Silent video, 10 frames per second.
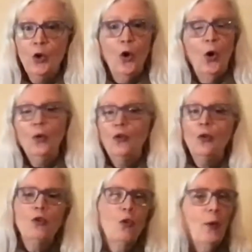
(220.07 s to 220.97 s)
go
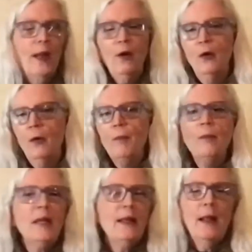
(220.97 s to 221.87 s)
to Twitter,
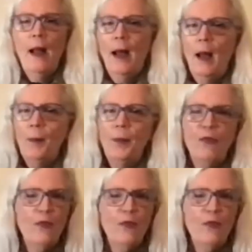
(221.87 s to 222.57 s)
Meetup,